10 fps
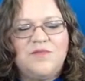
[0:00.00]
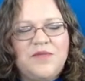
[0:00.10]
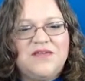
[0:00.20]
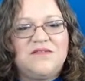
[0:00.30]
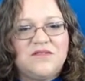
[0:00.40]

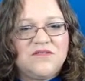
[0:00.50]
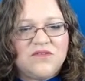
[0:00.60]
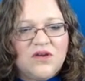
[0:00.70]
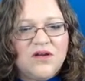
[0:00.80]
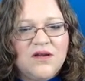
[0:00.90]
place to
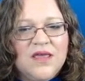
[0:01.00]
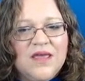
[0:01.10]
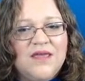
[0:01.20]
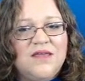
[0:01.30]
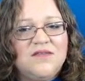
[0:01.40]
start
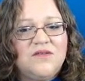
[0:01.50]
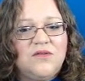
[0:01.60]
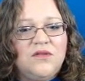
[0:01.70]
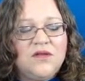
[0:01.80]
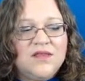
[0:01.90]
is
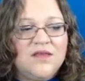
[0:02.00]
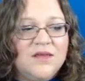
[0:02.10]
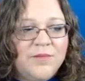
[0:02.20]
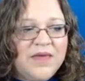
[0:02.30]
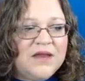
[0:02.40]
look at the
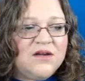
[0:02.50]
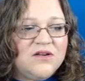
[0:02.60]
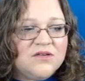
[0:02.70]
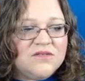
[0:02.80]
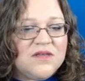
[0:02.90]

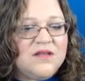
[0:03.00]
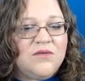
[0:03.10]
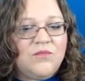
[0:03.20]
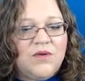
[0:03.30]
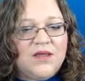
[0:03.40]
competitors
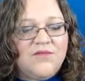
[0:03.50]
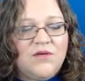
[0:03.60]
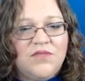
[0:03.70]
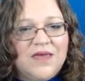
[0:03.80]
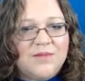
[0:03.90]
and
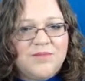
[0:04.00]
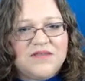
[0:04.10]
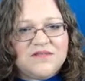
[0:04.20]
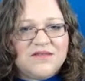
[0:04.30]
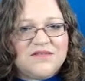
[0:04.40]
whatever that
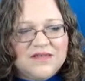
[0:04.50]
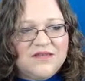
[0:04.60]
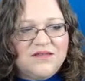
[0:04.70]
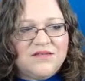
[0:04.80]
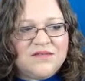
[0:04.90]
business
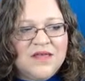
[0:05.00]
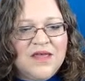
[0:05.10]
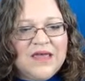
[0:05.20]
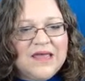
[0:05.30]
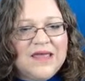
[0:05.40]
is
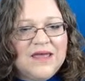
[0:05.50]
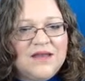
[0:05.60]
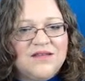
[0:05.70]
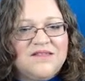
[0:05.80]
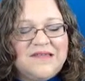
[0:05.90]

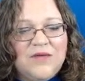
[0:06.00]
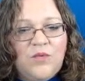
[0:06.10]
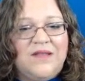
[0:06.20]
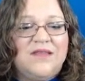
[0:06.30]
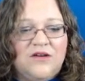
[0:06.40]
and see
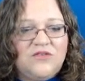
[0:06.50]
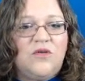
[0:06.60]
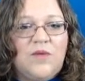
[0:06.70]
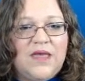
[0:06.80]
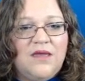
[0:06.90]
what they're
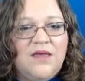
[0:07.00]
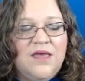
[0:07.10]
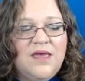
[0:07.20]
doing.